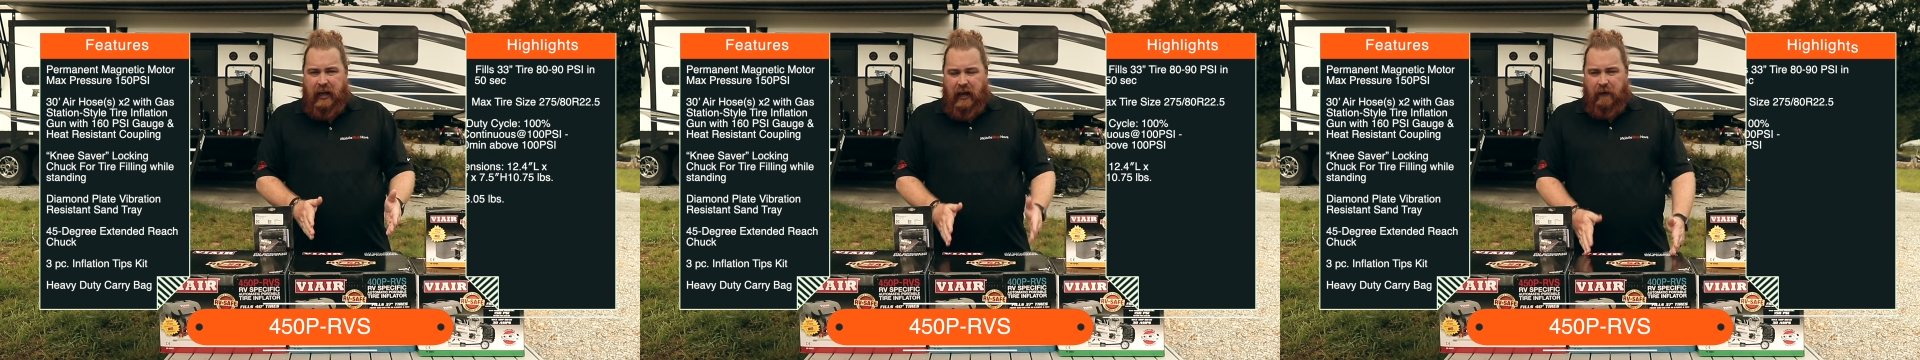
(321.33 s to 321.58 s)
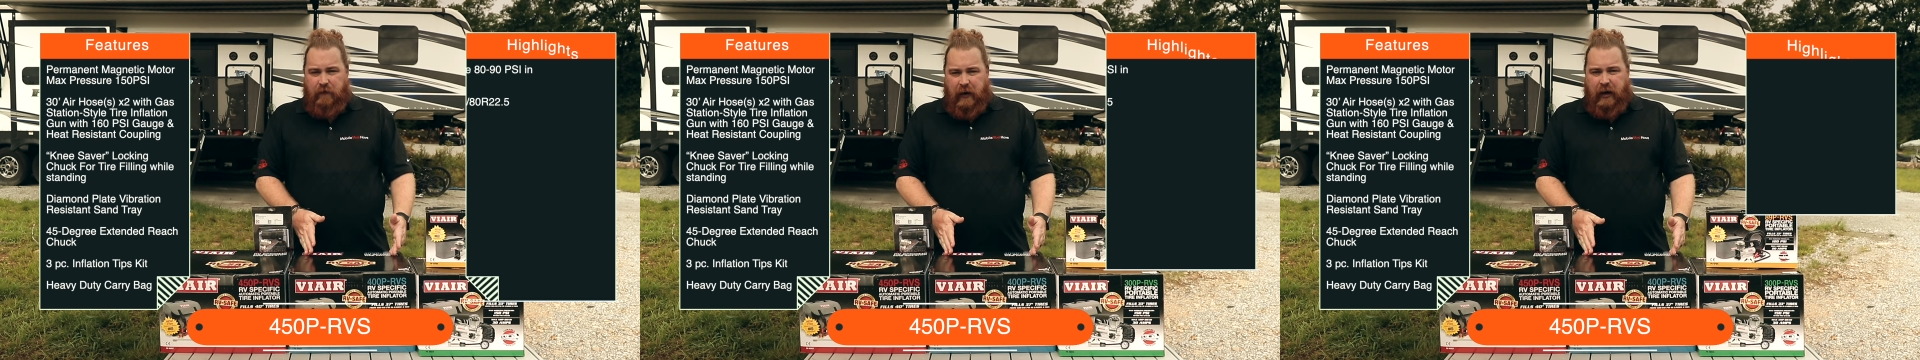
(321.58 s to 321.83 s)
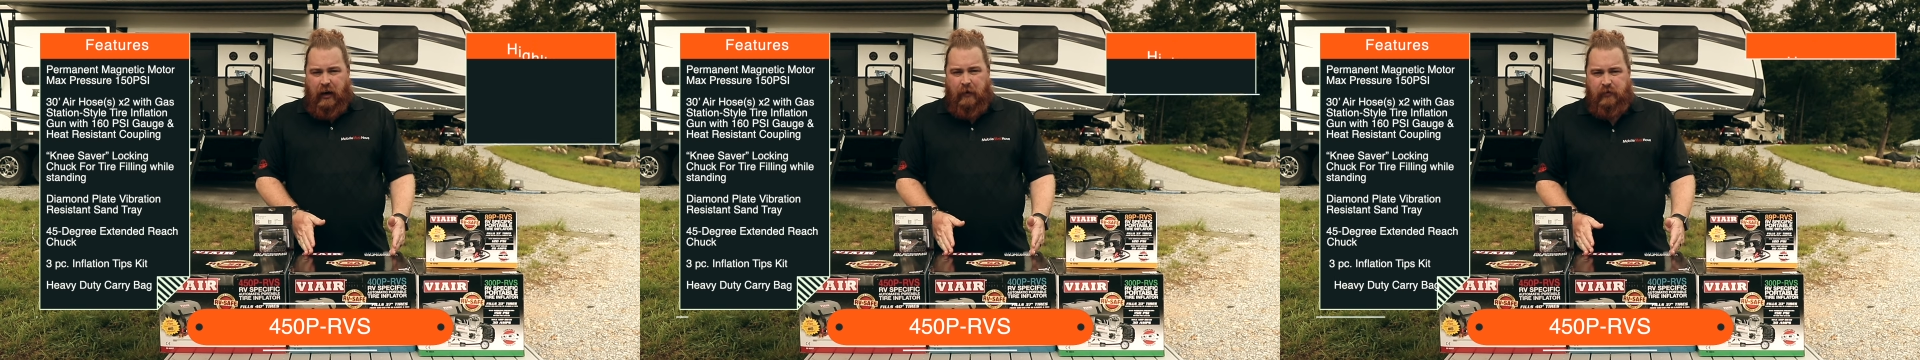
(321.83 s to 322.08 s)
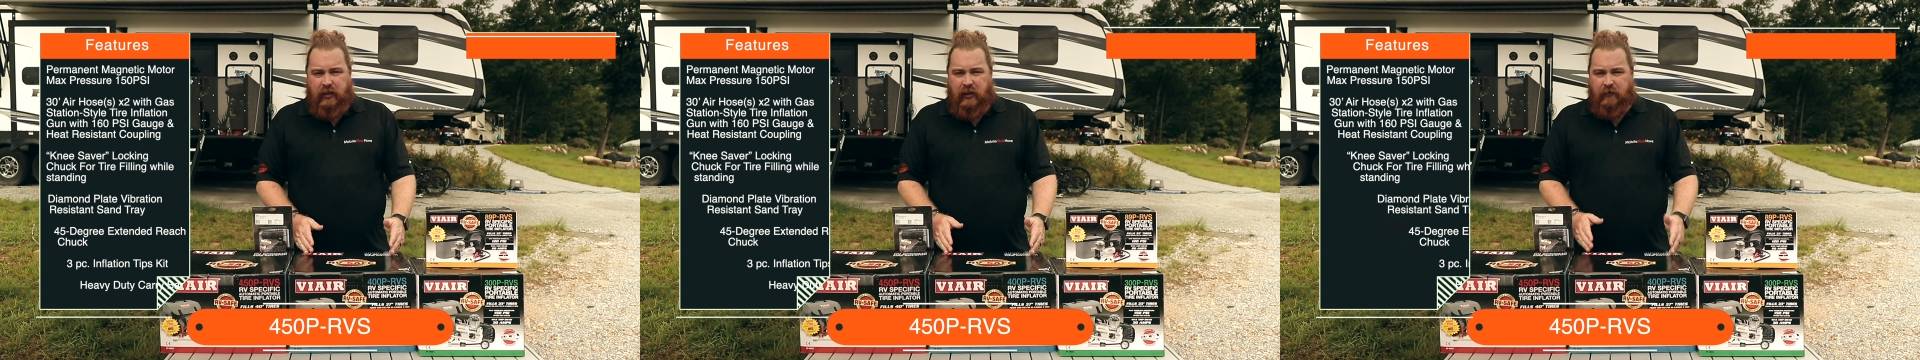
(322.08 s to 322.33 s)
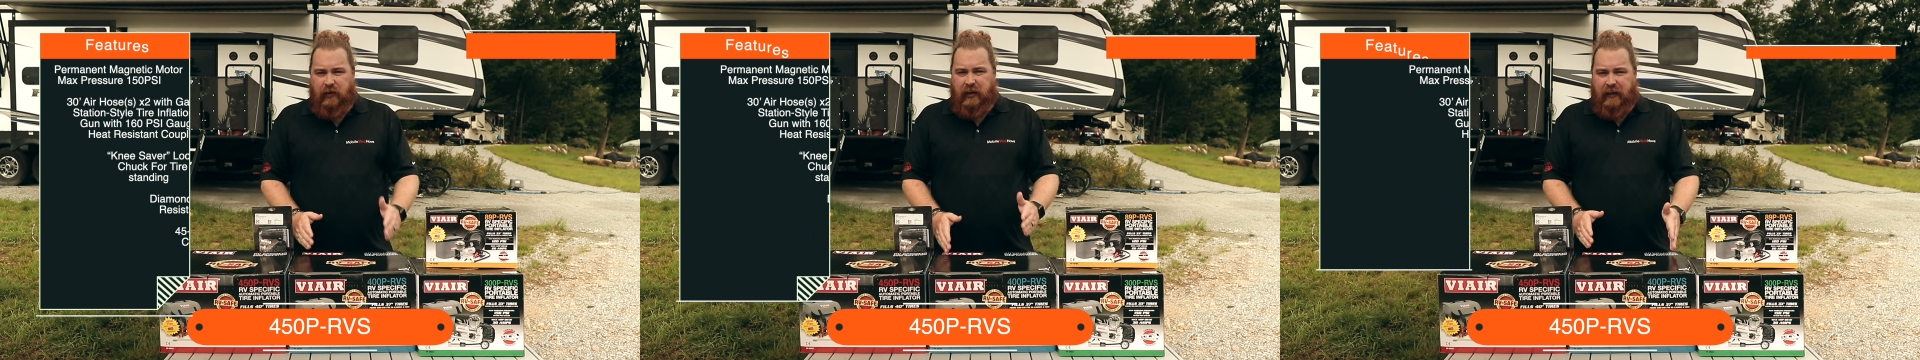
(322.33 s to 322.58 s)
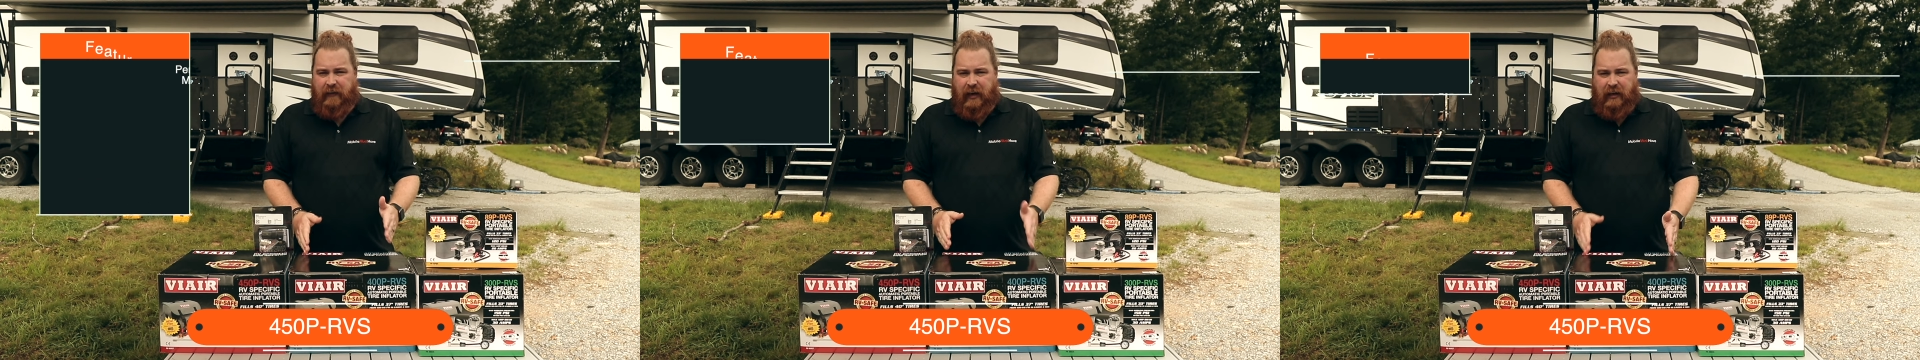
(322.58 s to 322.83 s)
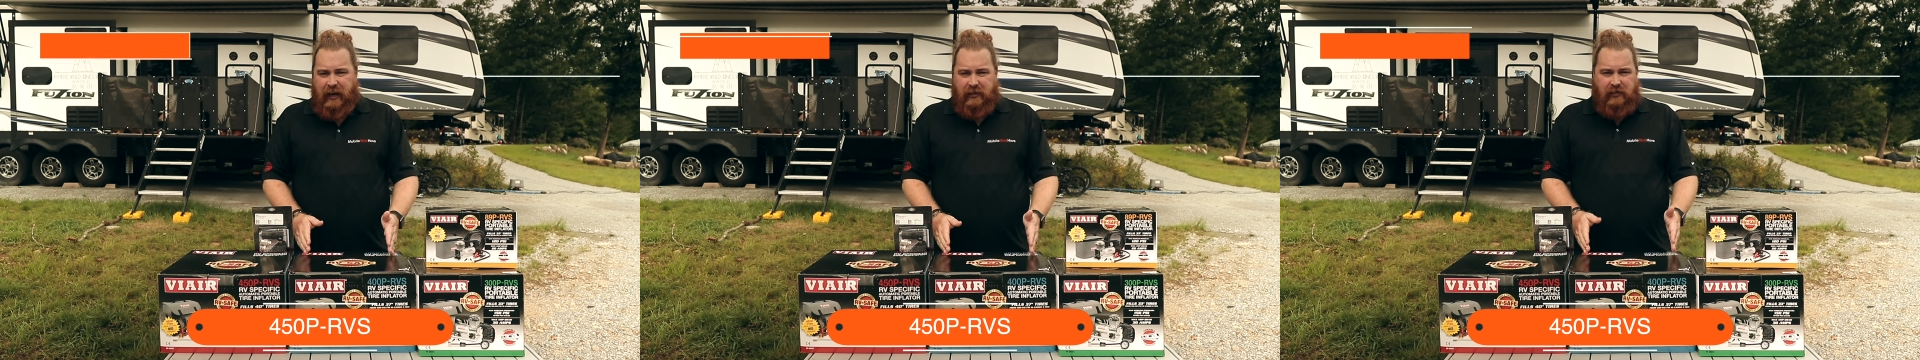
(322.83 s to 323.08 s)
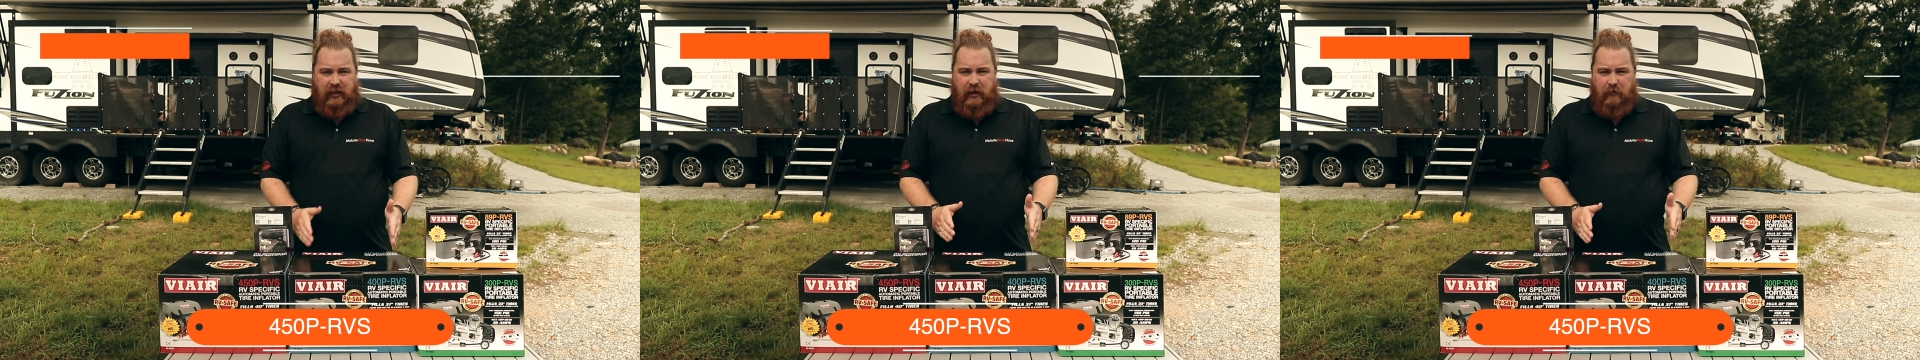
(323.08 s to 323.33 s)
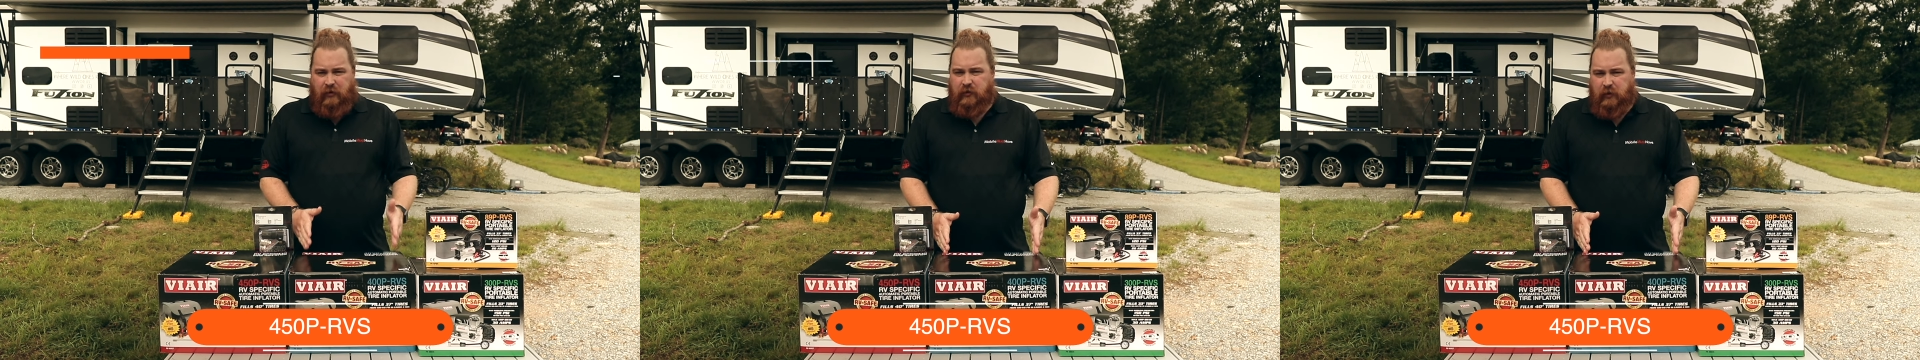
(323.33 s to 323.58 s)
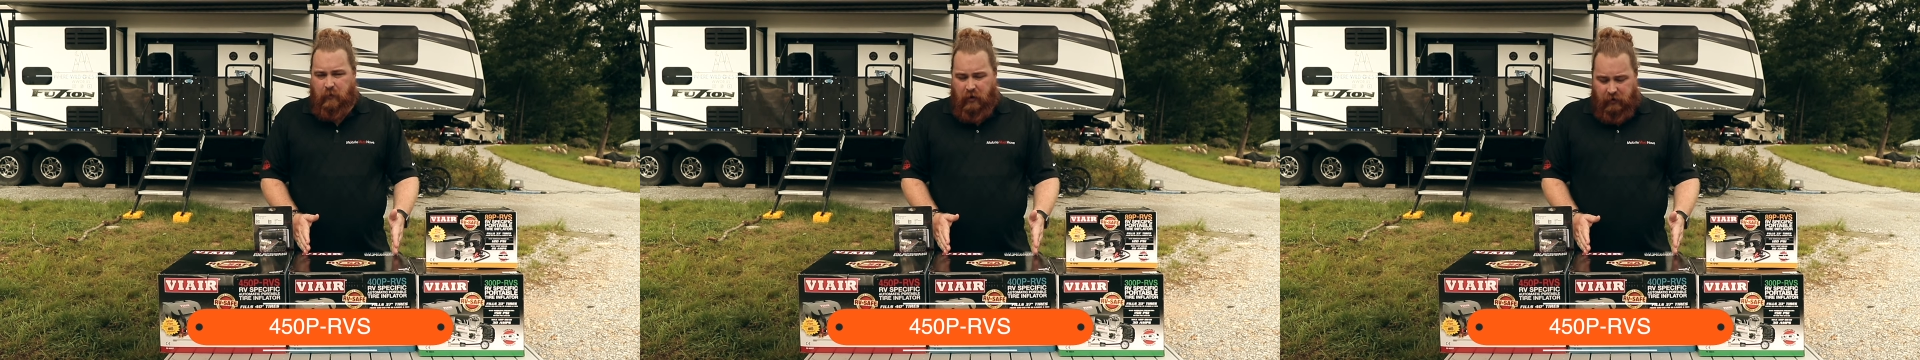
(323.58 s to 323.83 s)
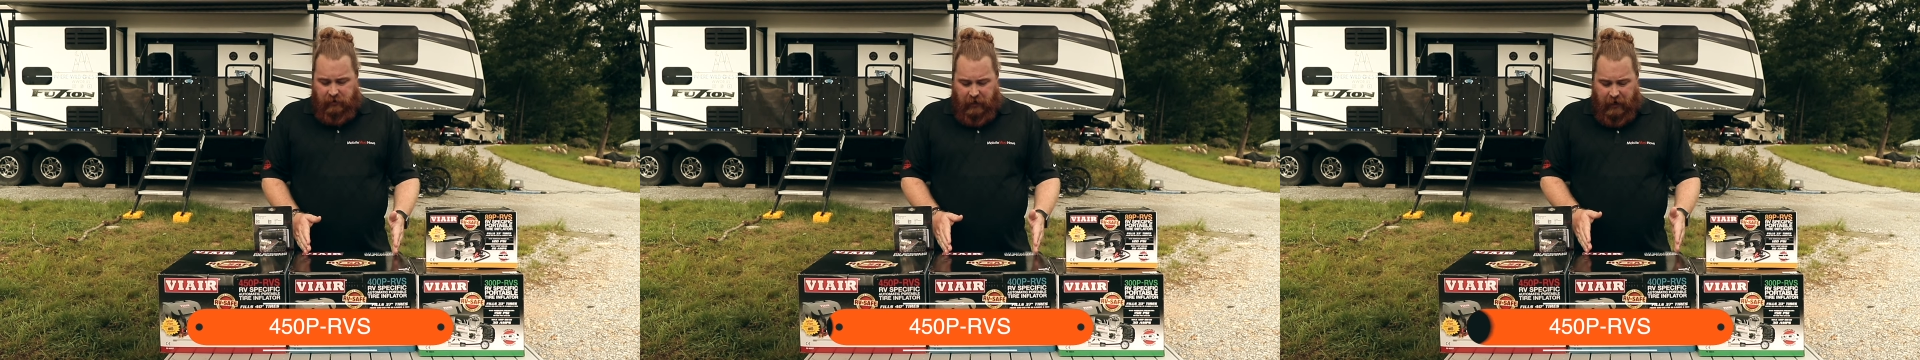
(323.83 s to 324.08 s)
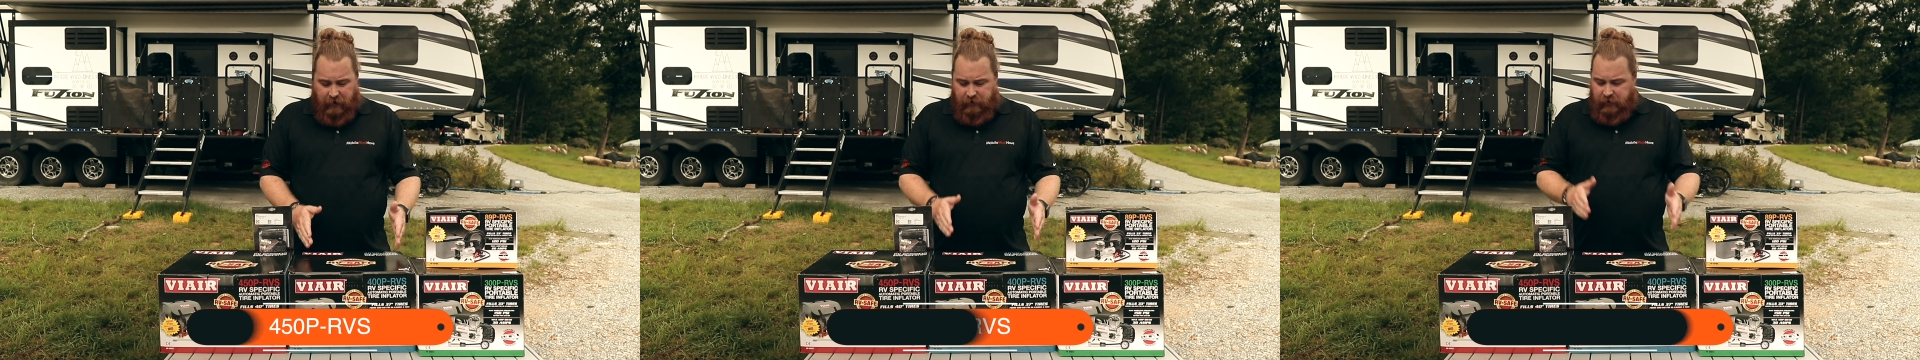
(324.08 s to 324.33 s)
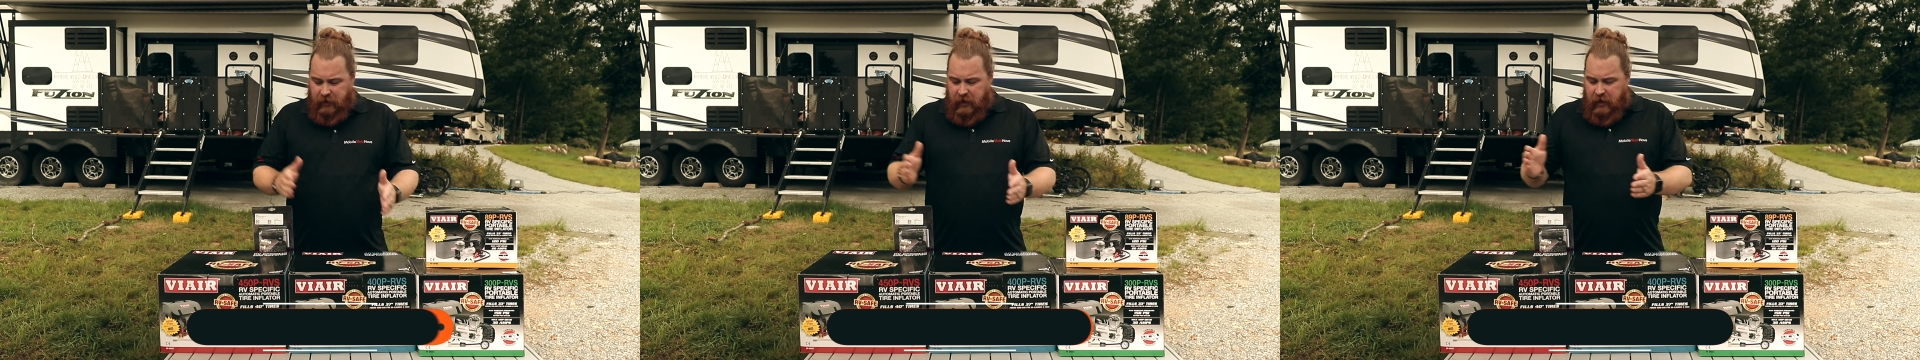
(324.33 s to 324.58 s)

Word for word: a fine option if you're in that Class C with those smaller tires.